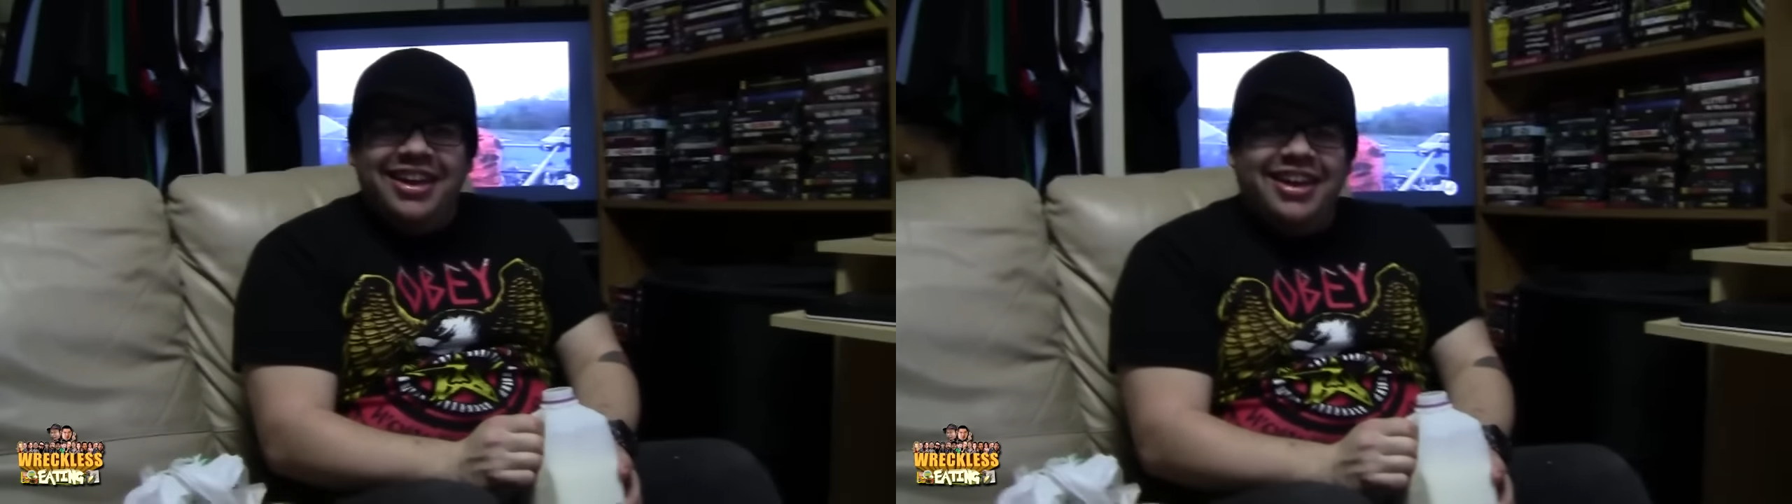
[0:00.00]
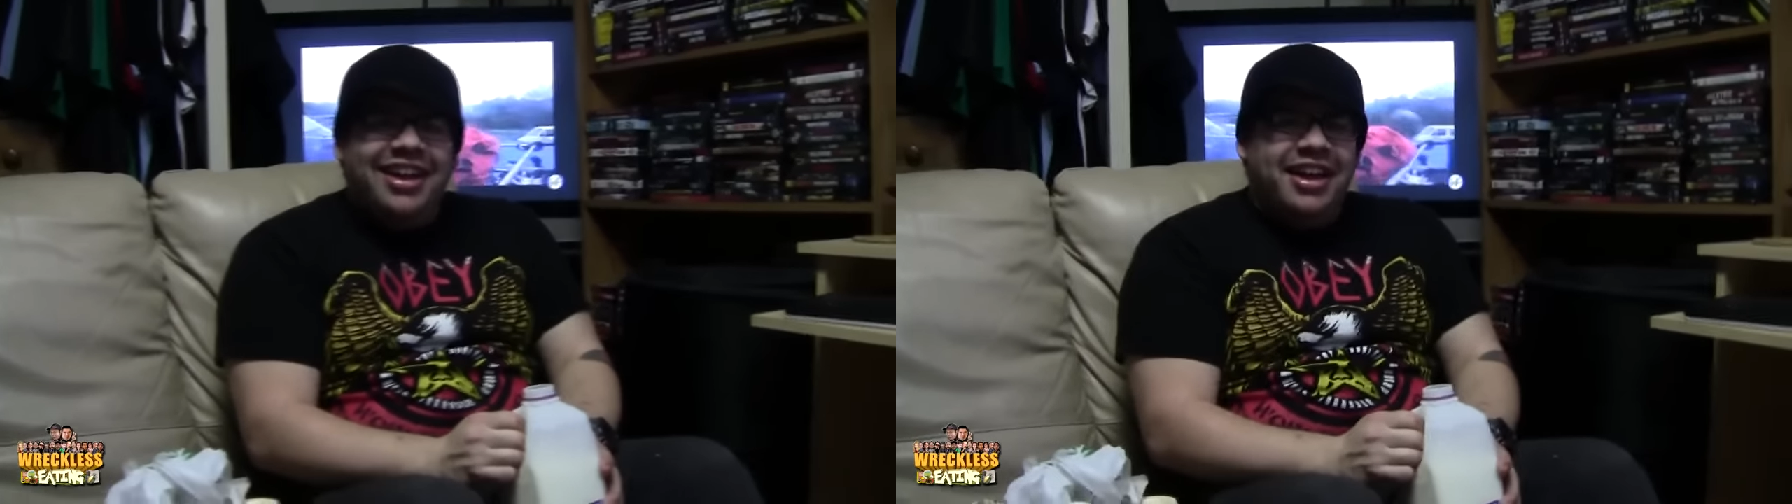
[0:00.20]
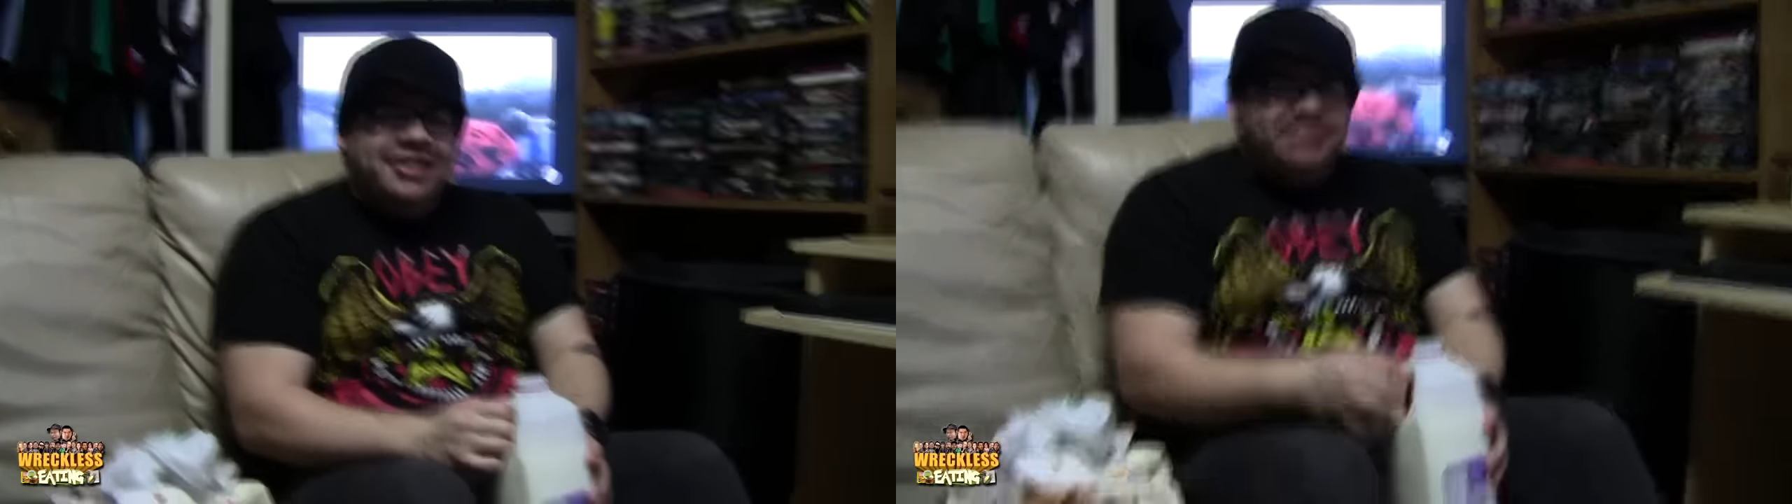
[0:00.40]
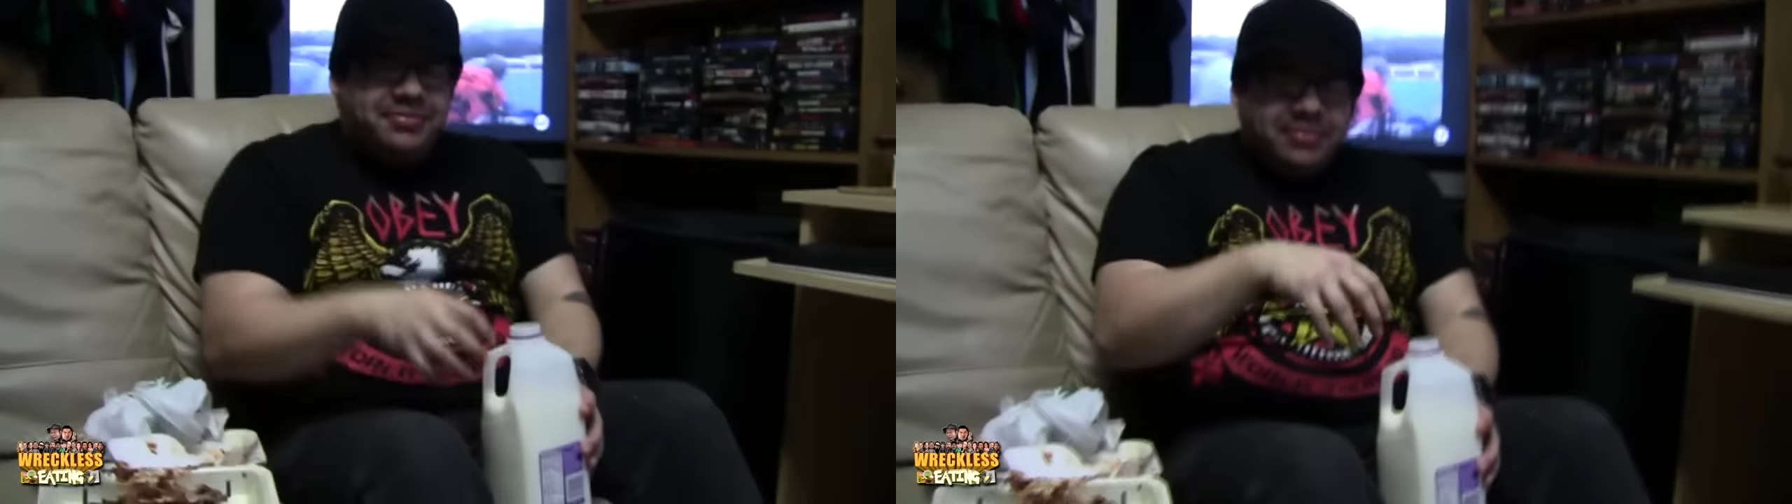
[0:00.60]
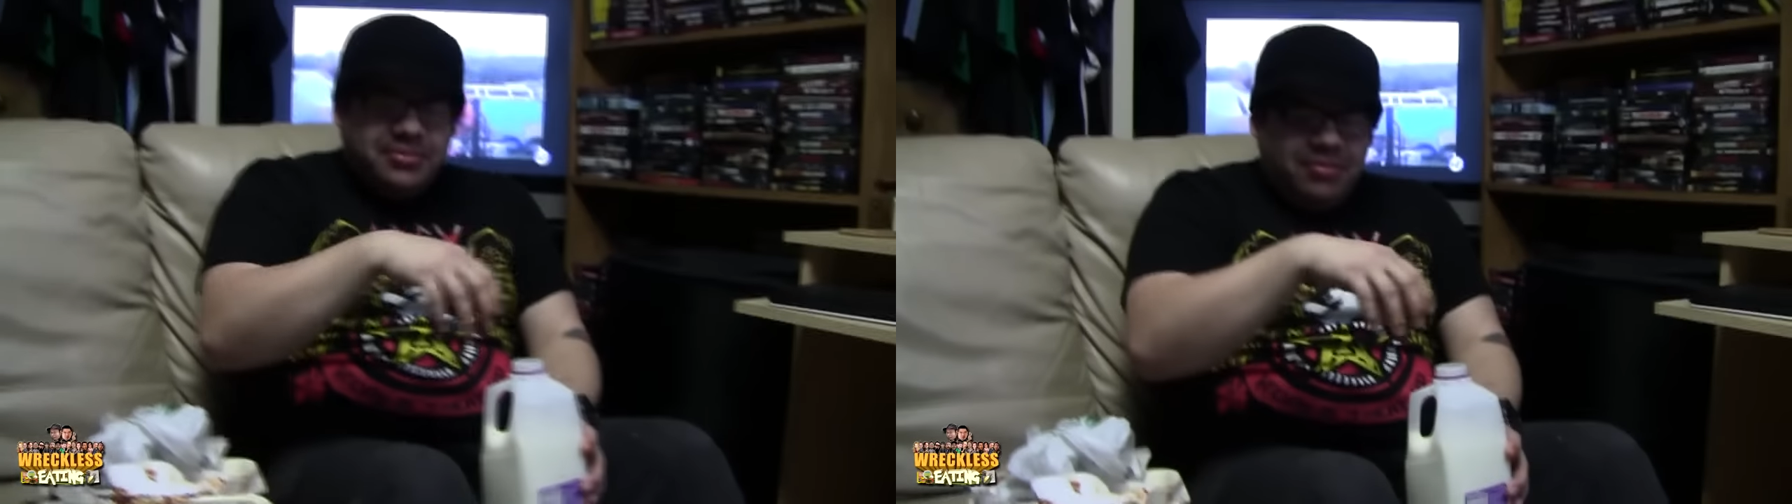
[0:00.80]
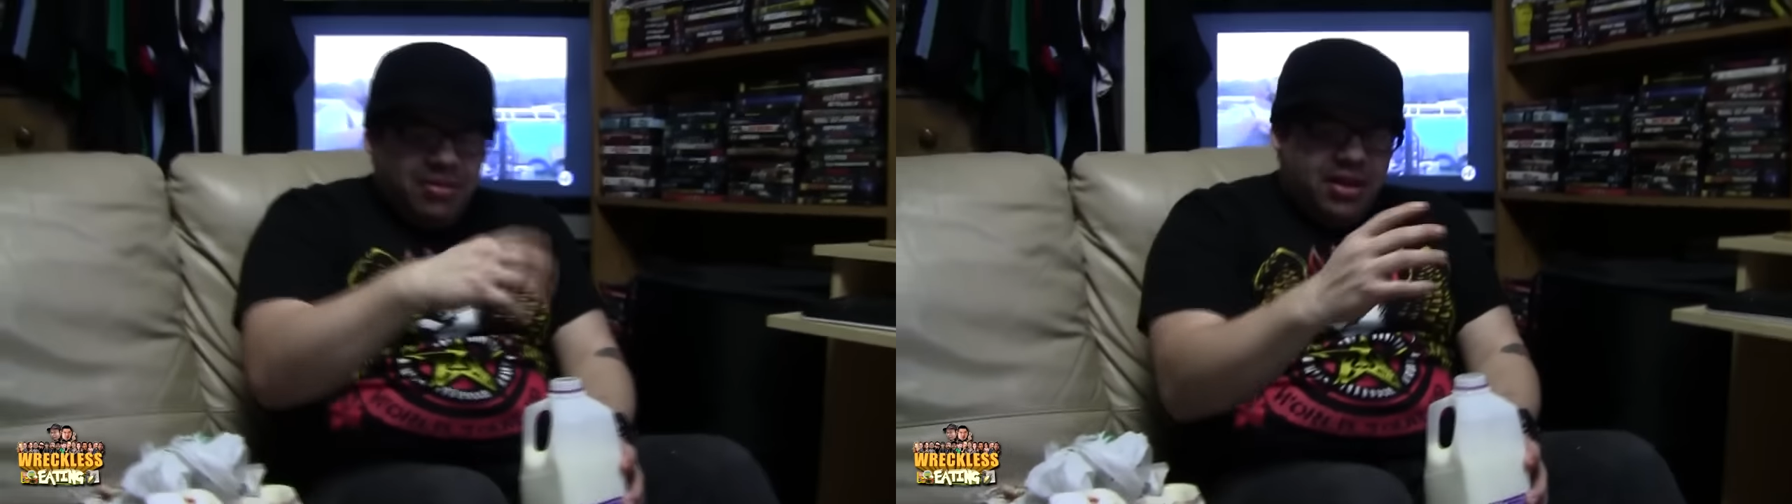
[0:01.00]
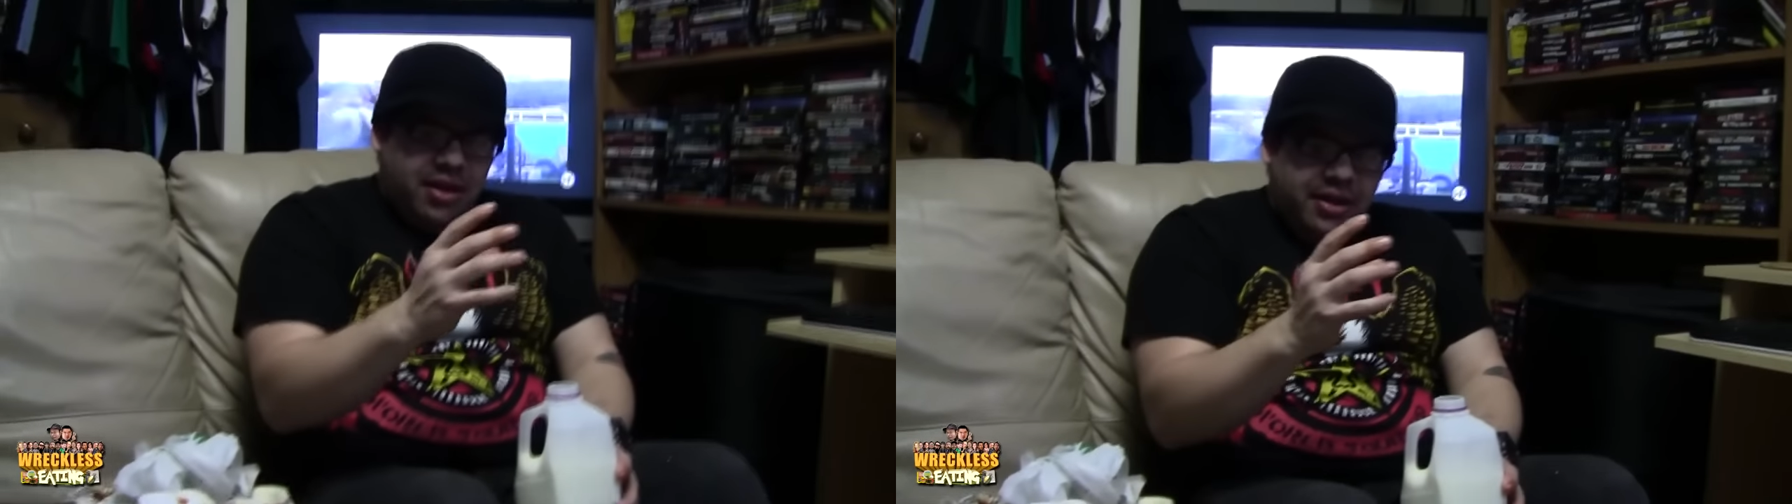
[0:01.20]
I just came in my